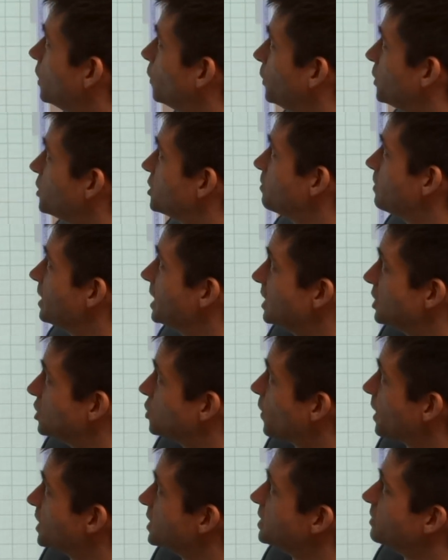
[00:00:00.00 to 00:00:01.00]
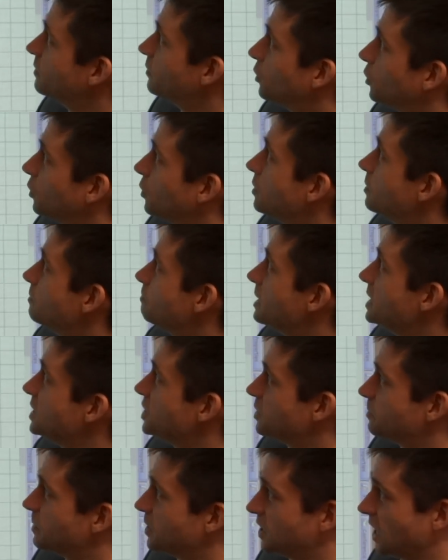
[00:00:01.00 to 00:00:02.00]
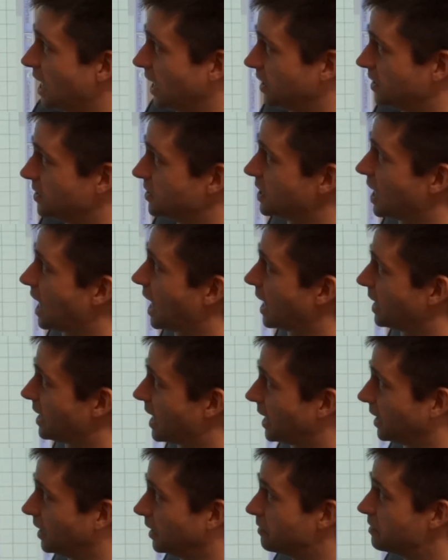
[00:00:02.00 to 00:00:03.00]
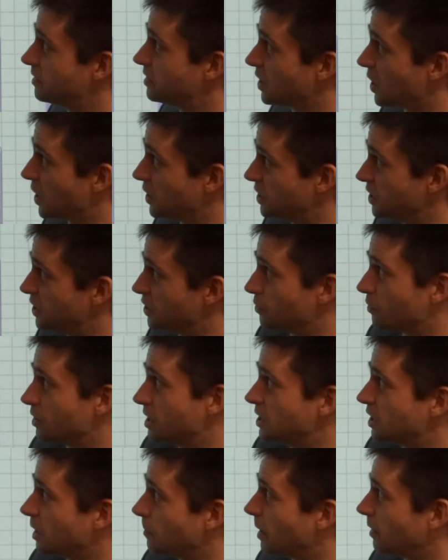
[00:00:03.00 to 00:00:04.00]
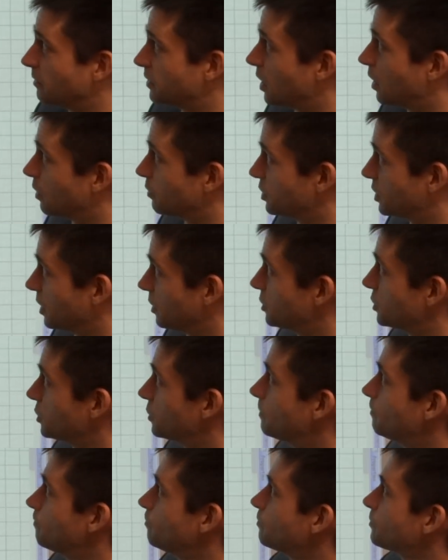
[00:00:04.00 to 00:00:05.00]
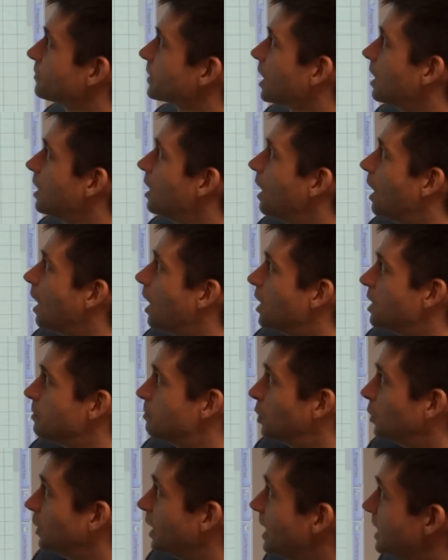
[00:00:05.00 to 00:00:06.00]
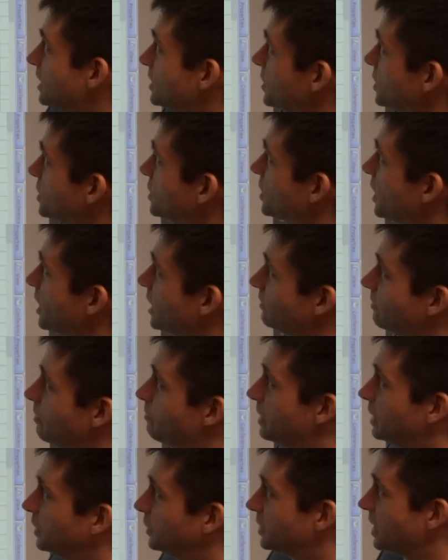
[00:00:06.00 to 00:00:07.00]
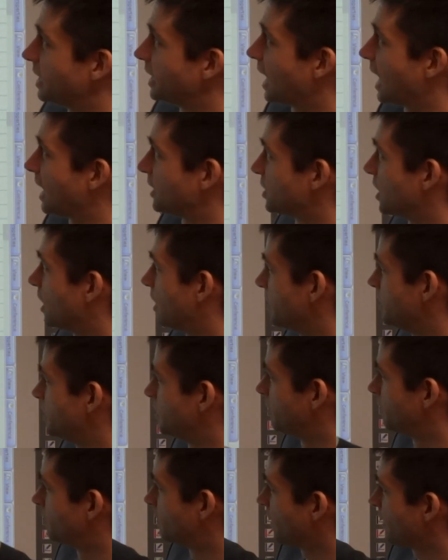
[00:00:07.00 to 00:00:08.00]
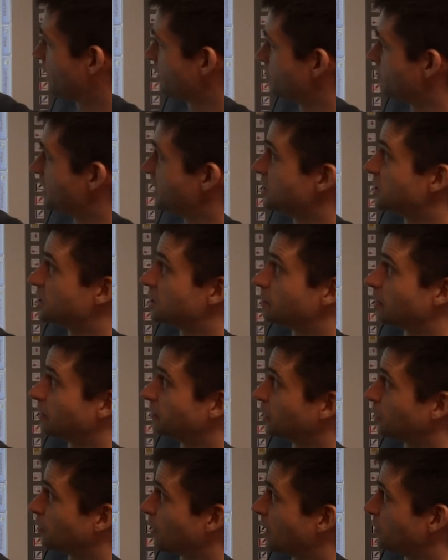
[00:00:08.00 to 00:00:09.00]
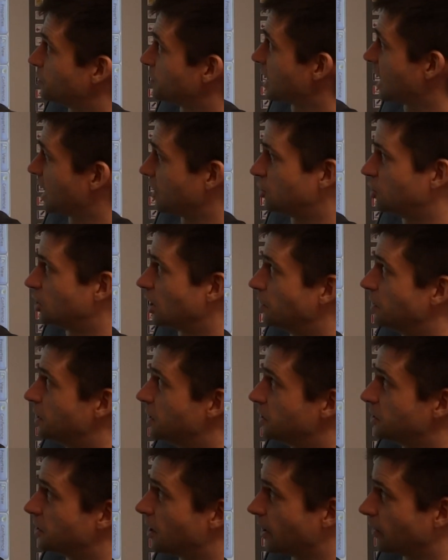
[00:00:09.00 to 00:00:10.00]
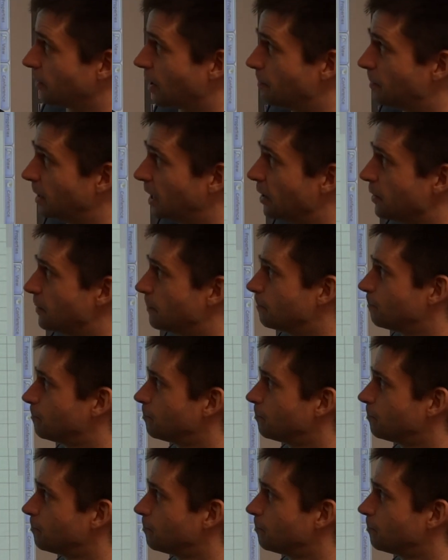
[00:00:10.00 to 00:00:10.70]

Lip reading: with speed 24 metres per second at an angle of 30 degrees above the horizontal. The ball hits the side of a building at a height of 5 metres above the ground as shown in the diagram below.